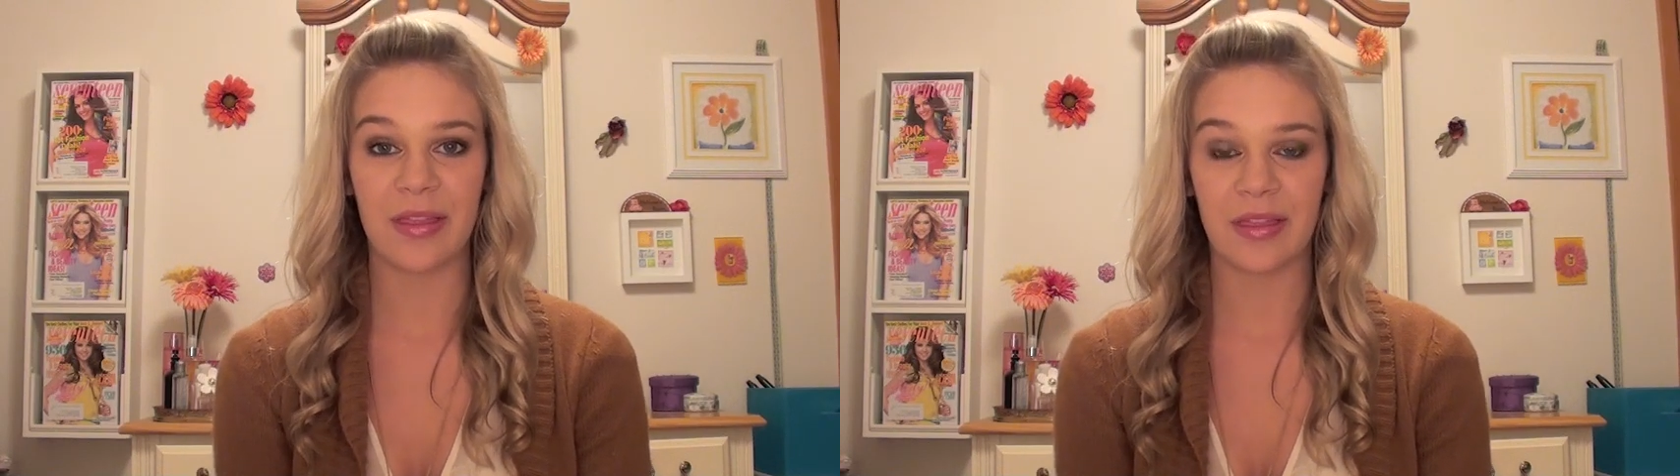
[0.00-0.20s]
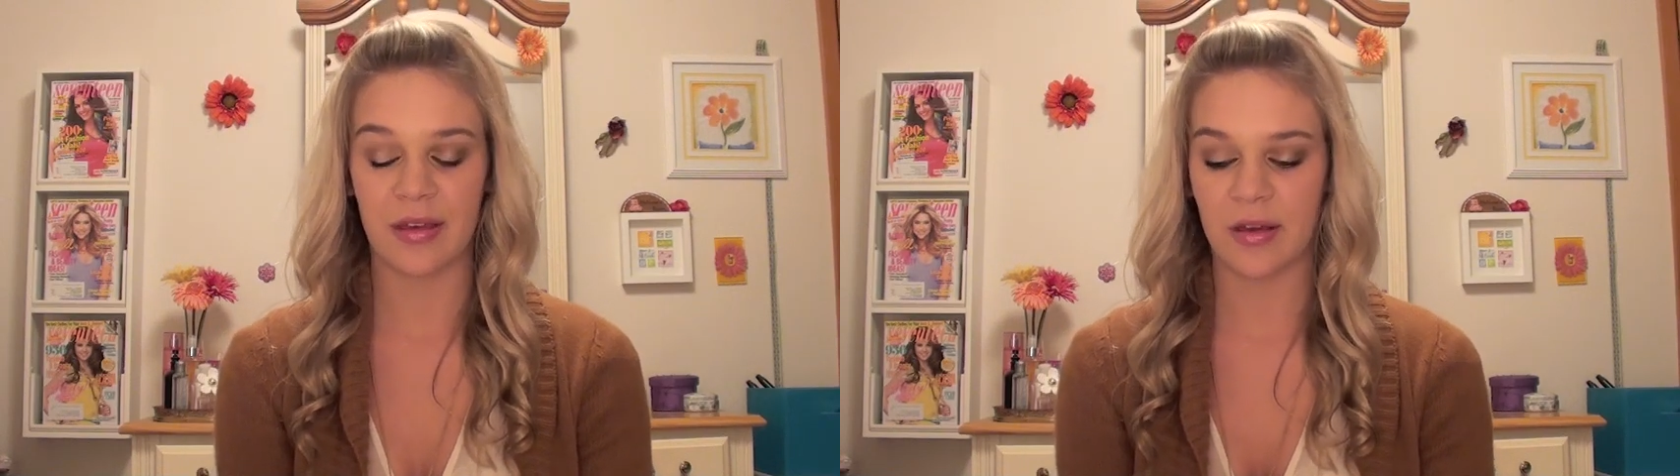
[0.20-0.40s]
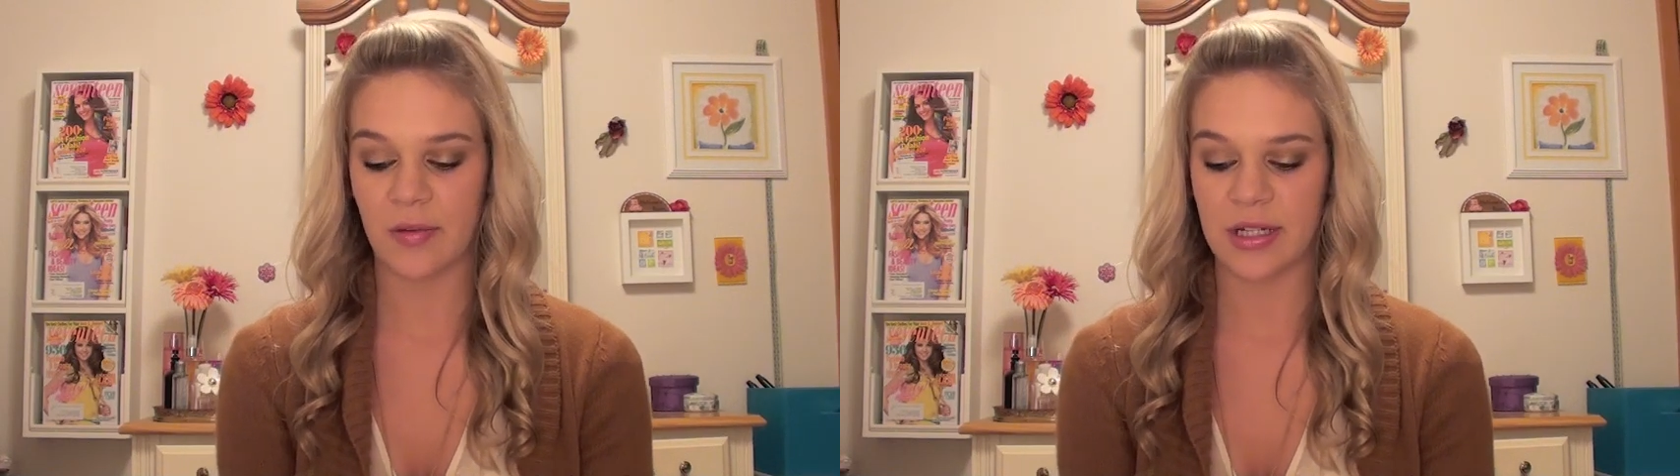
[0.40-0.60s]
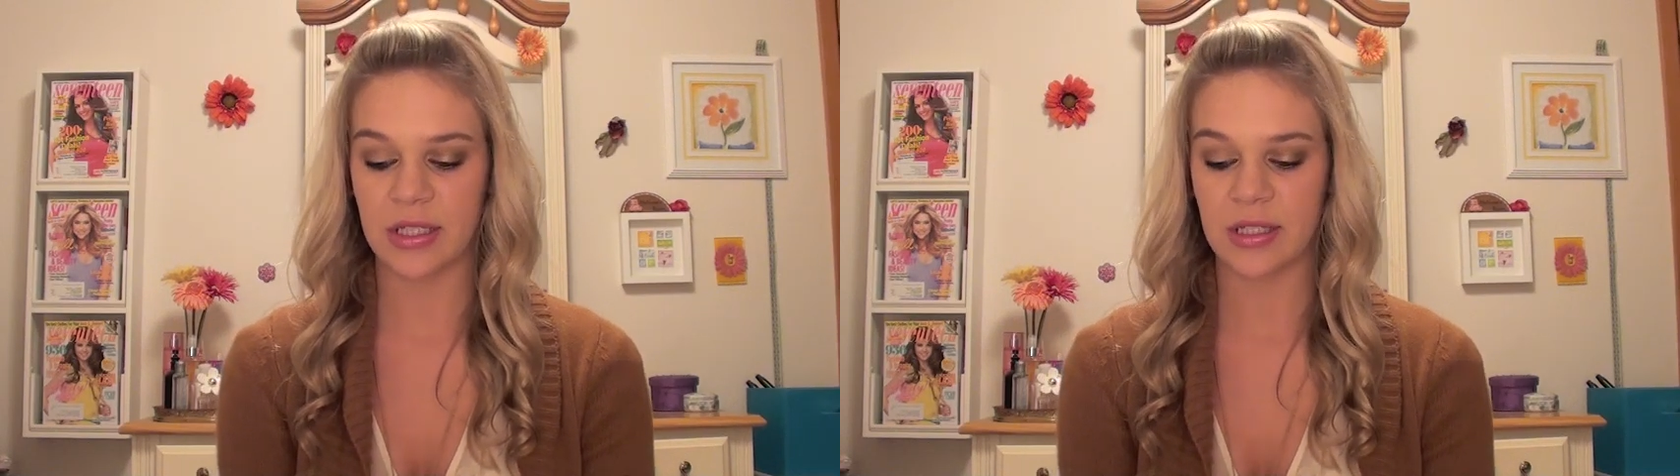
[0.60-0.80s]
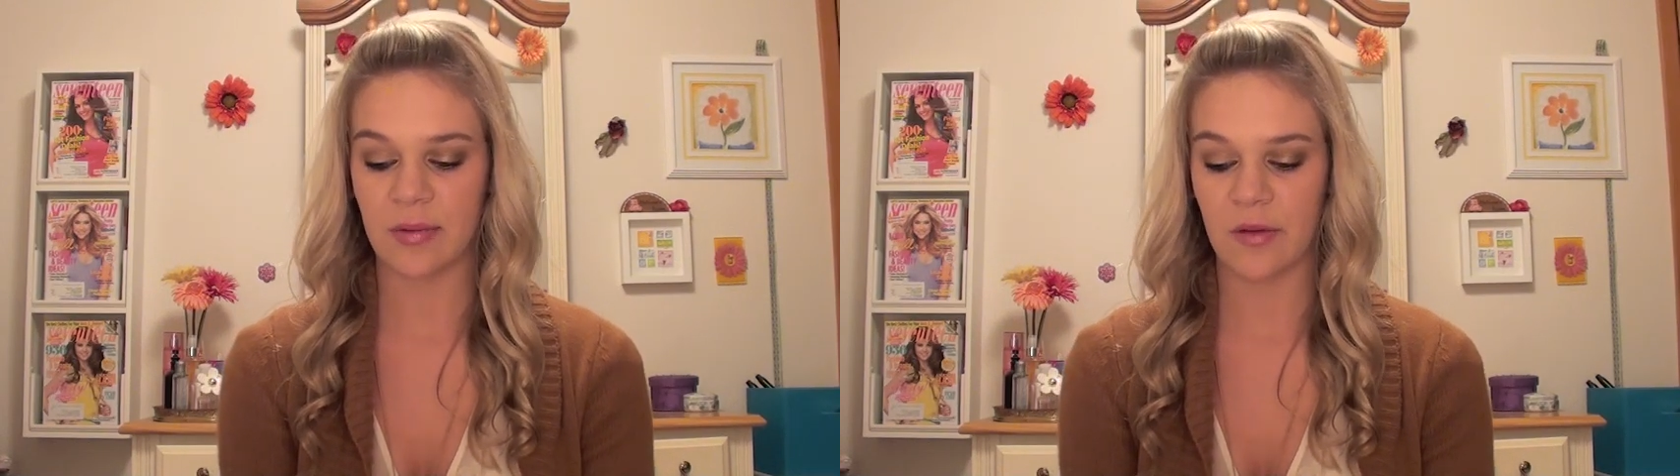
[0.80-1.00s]
the
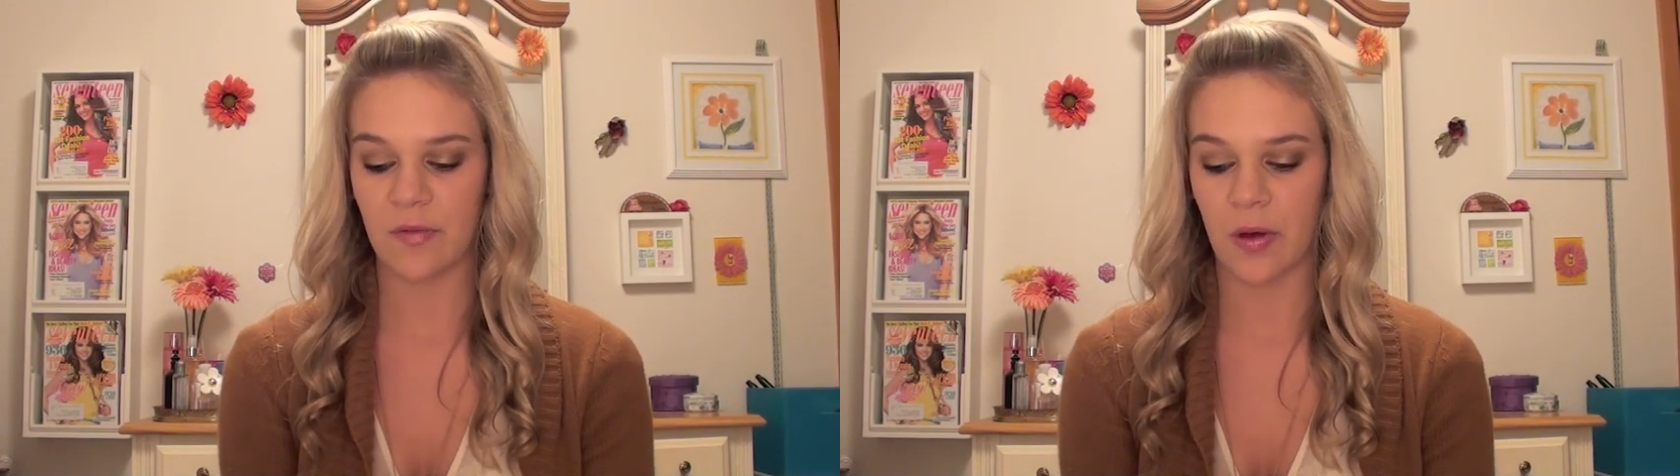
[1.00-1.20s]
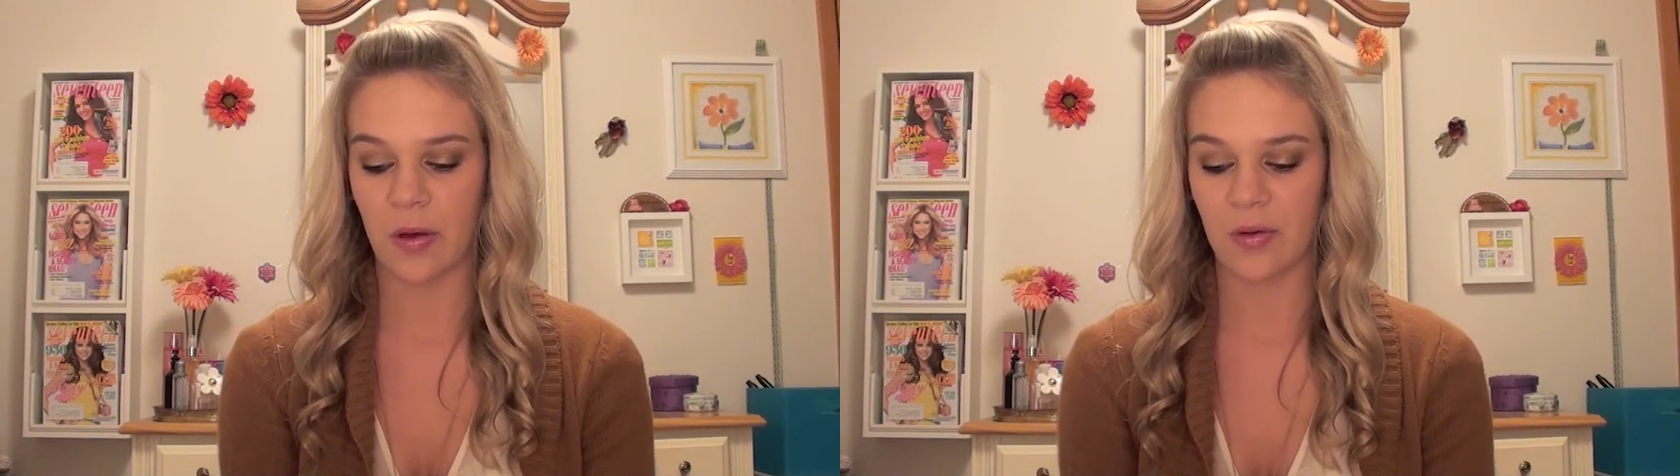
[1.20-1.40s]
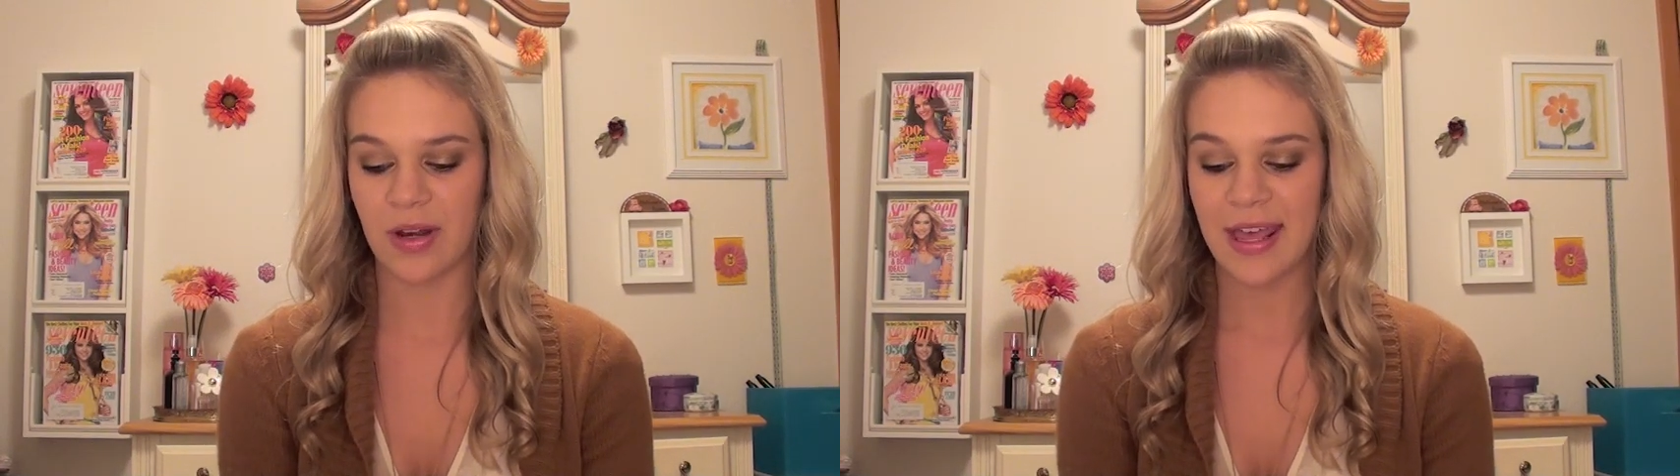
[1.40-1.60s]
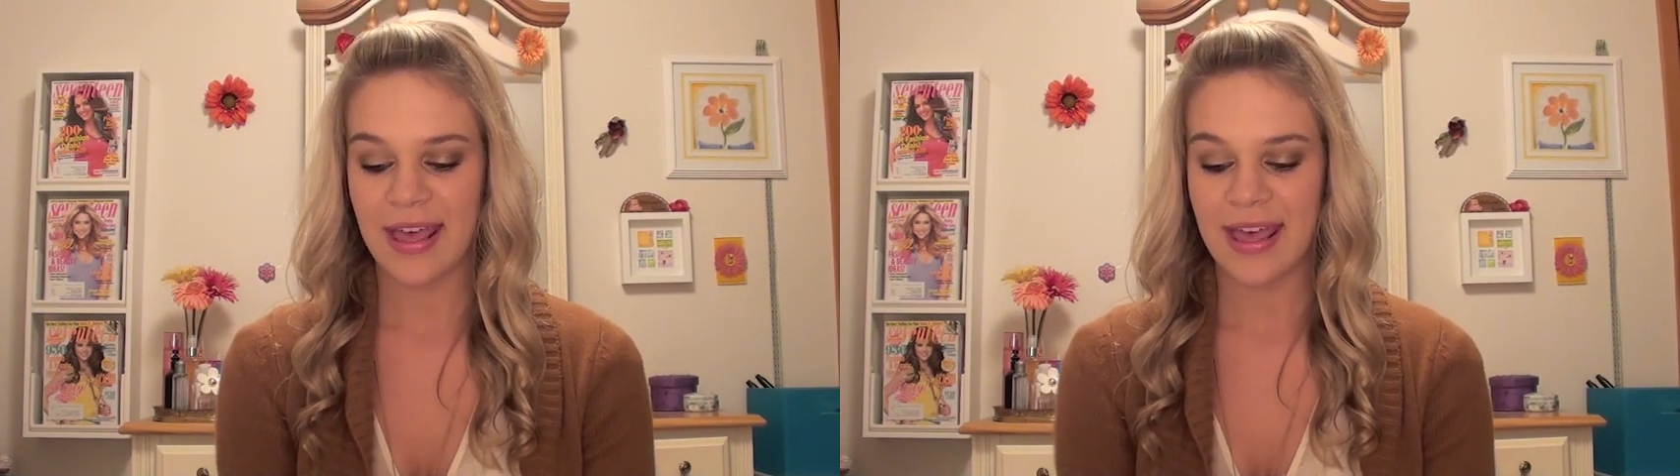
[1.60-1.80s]
questions on my phone.